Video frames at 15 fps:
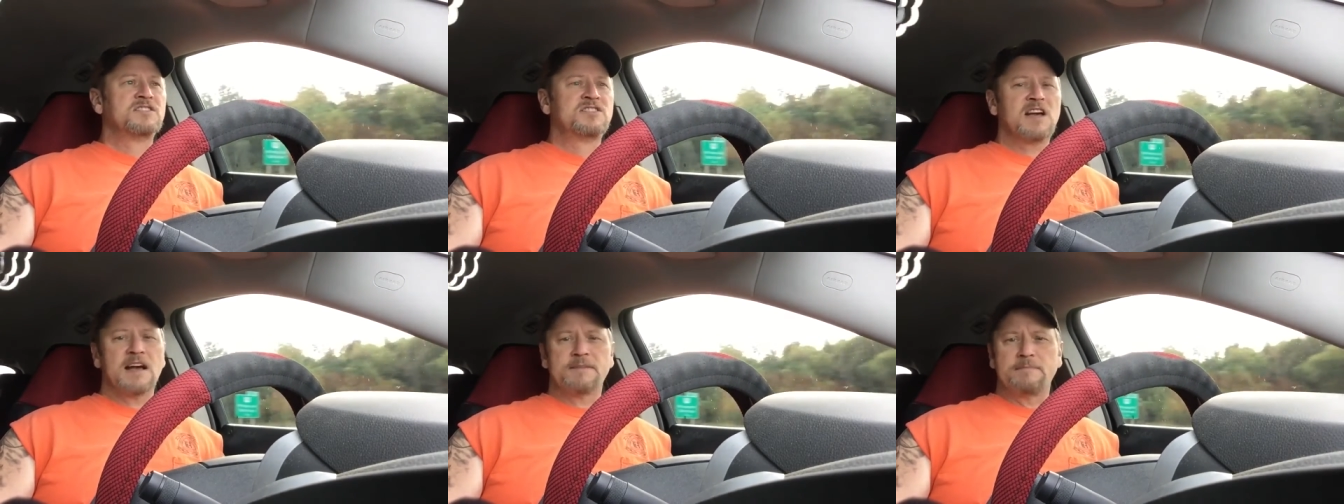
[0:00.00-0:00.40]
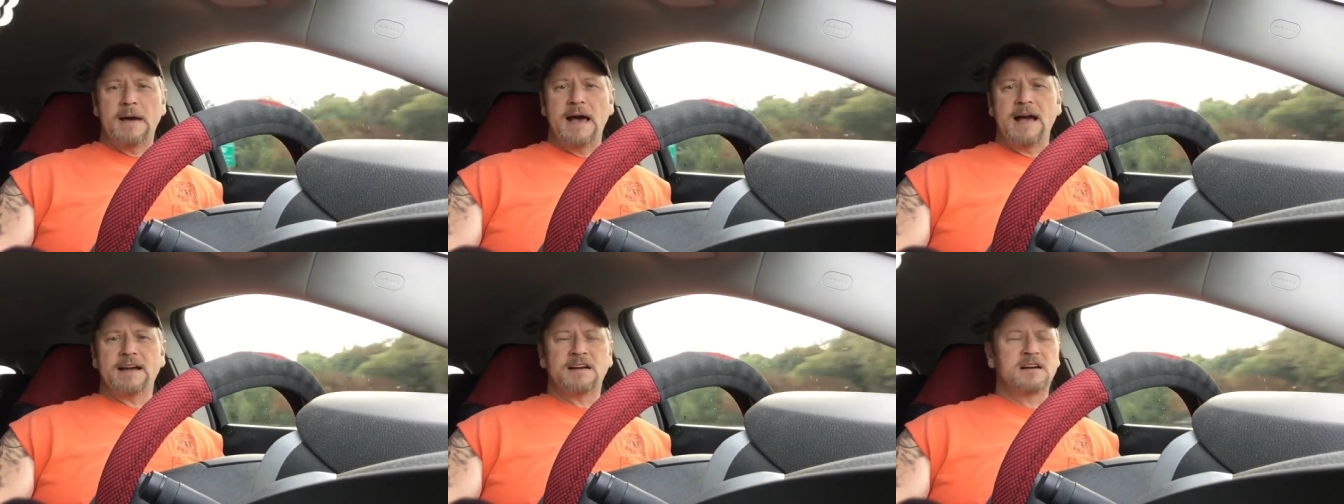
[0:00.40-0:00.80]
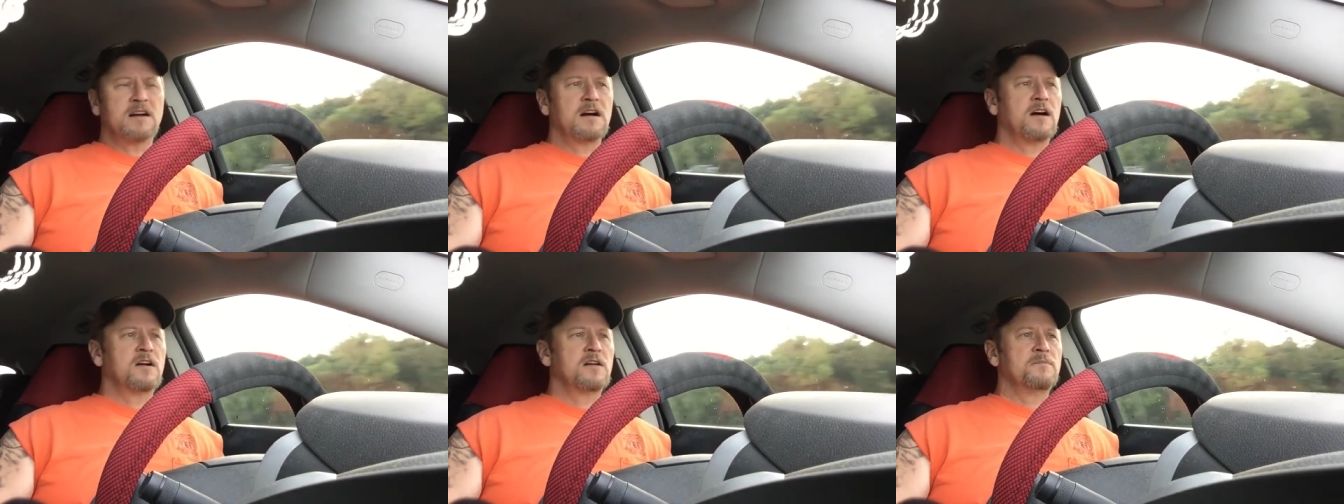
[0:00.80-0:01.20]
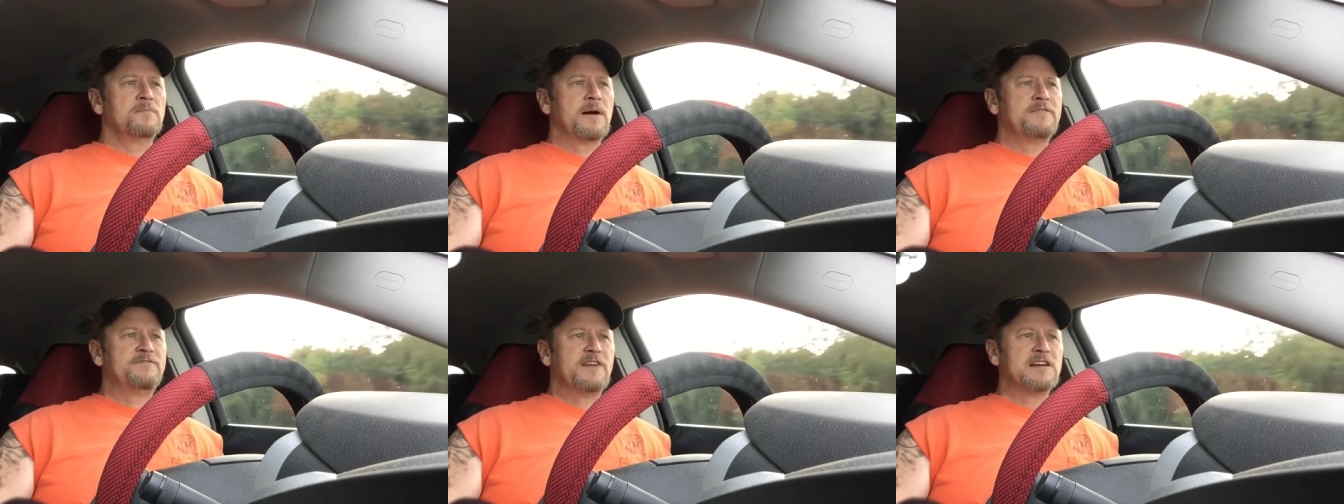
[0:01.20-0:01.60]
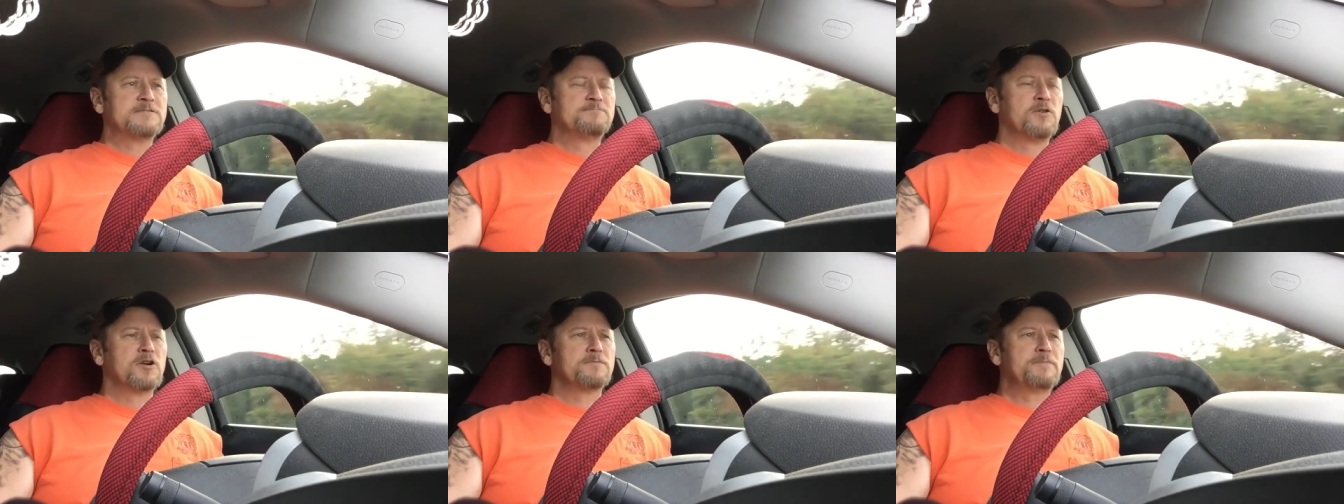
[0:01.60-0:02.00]
check back on my
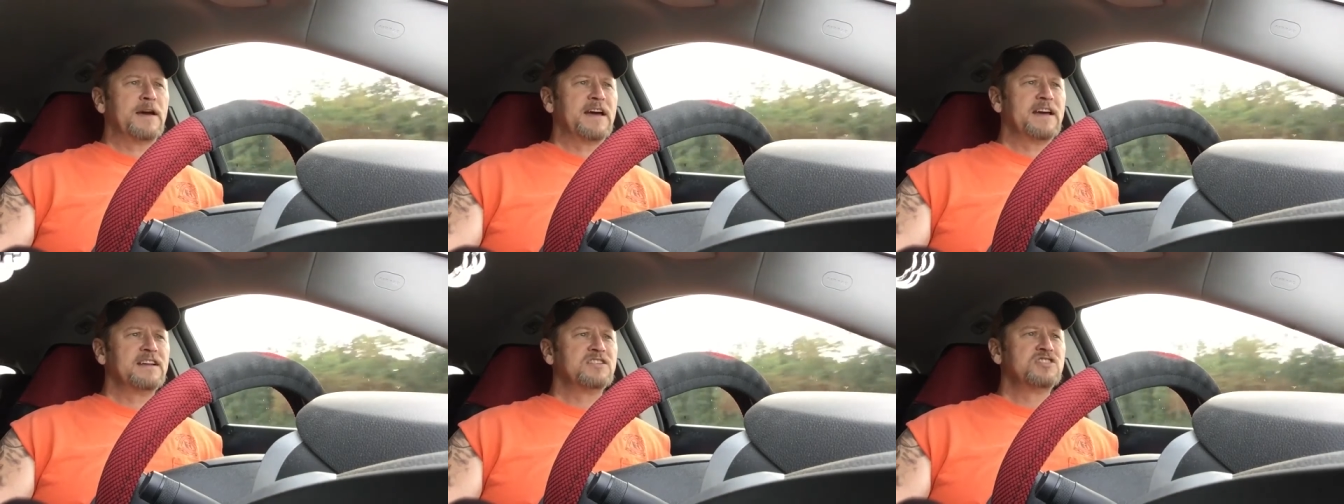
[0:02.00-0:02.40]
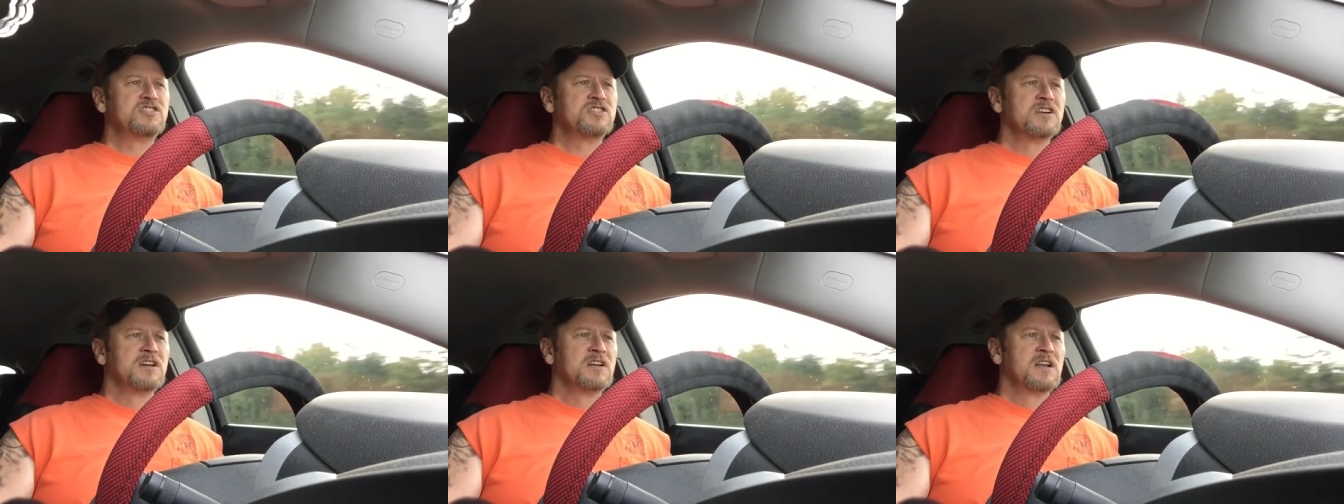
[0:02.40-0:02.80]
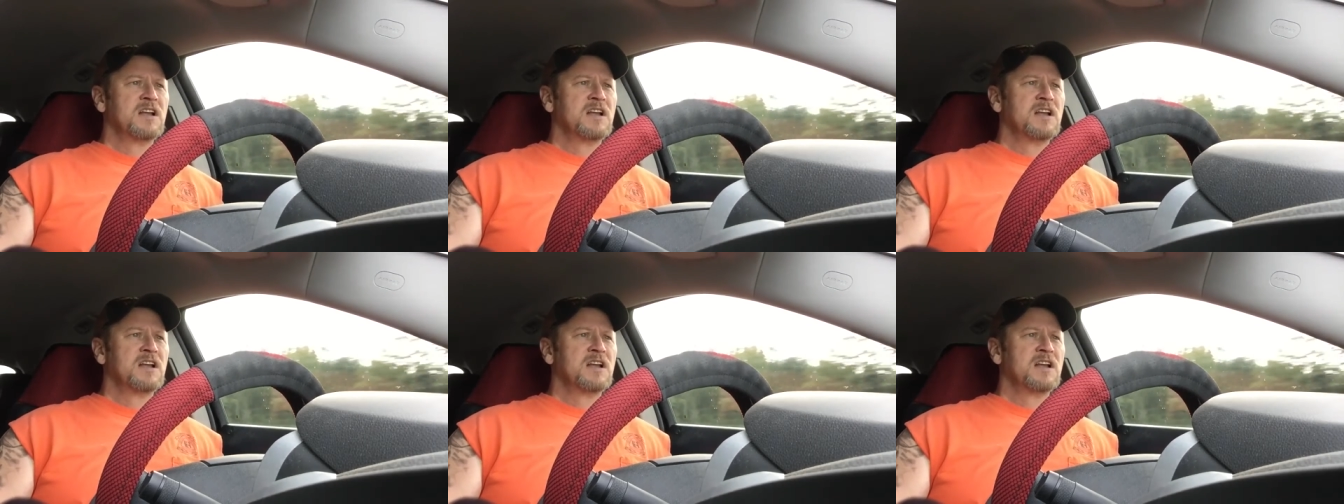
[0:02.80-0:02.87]
Facebook page,